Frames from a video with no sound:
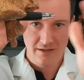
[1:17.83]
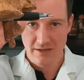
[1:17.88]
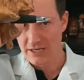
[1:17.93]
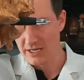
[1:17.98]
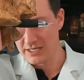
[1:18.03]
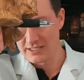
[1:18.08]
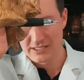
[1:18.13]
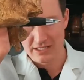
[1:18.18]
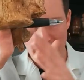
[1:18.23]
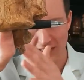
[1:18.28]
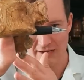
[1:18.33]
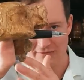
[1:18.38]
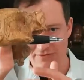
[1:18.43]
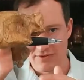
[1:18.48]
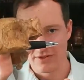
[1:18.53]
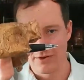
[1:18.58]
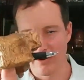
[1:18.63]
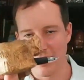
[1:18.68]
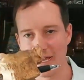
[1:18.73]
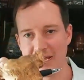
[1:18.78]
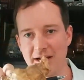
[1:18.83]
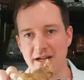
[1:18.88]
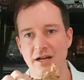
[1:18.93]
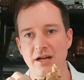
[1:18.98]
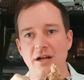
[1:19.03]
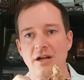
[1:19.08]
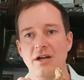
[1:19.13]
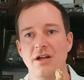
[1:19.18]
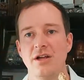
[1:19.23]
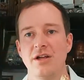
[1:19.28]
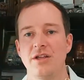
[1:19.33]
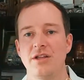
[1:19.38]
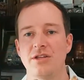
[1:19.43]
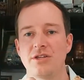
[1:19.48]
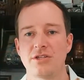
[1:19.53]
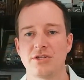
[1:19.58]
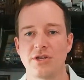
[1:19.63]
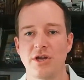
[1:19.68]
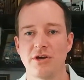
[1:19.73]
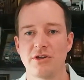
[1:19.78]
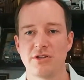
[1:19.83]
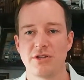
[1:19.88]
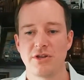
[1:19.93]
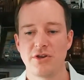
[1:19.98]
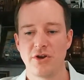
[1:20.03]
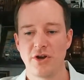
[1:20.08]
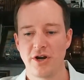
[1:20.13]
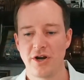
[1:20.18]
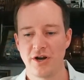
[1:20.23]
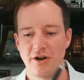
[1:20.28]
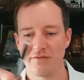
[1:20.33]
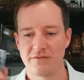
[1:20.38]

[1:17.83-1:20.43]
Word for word: kind of to the left and the right to go to the nerve.